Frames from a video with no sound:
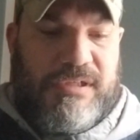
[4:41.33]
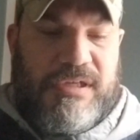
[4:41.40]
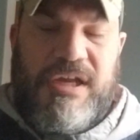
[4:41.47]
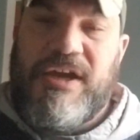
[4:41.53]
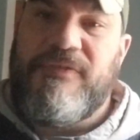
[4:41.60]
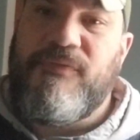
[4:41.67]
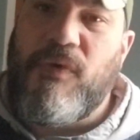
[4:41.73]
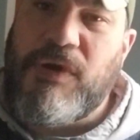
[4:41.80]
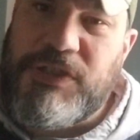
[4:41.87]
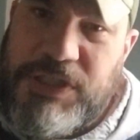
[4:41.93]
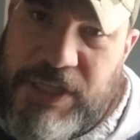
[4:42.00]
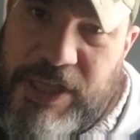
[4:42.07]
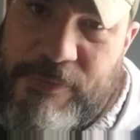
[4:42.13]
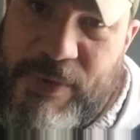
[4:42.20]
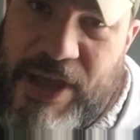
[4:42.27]

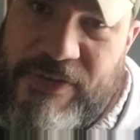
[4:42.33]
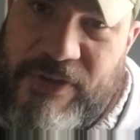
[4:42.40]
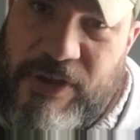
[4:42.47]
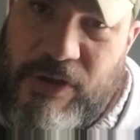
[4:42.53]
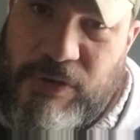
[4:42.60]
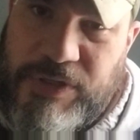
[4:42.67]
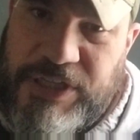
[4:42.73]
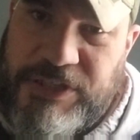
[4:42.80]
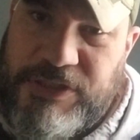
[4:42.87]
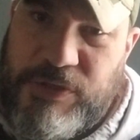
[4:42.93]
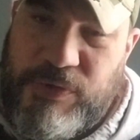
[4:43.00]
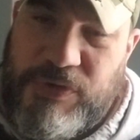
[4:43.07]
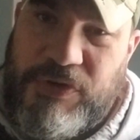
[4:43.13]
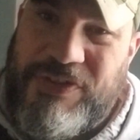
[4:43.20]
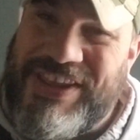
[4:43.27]
Unfortunately, my only
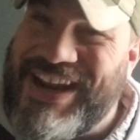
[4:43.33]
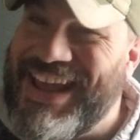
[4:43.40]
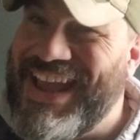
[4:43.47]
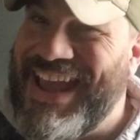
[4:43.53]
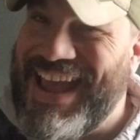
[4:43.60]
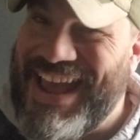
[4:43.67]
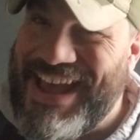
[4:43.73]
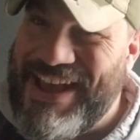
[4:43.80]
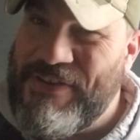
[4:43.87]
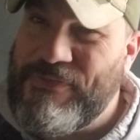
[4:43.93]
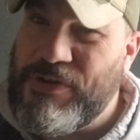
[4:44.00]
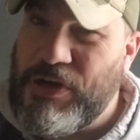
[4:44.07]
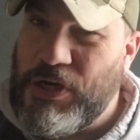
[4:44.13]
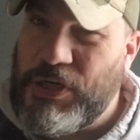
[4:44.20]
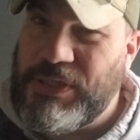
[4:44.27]
tuner that I have
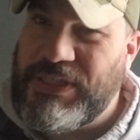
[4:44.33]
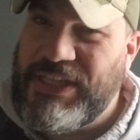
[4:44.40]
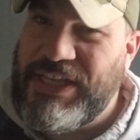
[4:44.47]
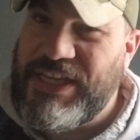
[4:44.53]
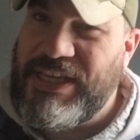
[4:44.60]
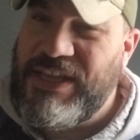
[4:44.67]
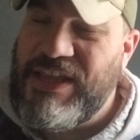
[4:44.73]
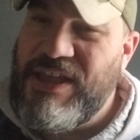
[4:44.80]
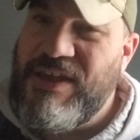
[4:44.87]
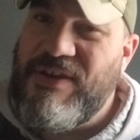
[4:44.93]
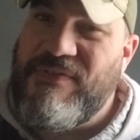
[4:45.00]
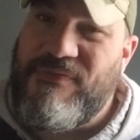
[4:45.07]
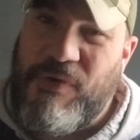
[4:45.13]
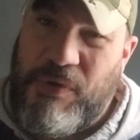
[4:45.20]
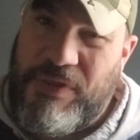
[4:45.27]
currently
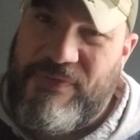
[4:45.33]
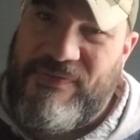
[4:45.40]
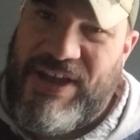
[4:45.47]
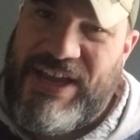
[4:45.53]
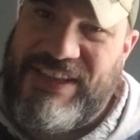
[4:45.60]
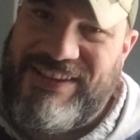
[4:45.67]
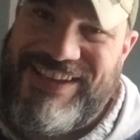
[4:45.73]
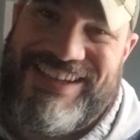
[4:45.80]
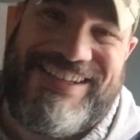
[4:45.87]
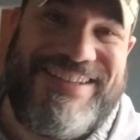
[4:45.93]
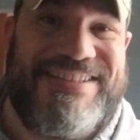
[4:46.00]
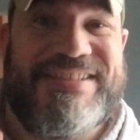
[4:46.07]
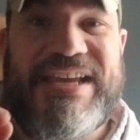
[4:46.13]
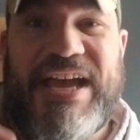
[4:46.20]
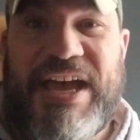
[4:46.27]
for the violin
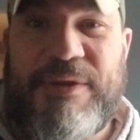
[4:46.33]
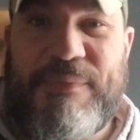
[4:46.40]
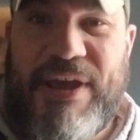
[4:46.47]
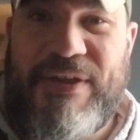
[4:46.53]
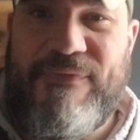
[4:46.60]
is on my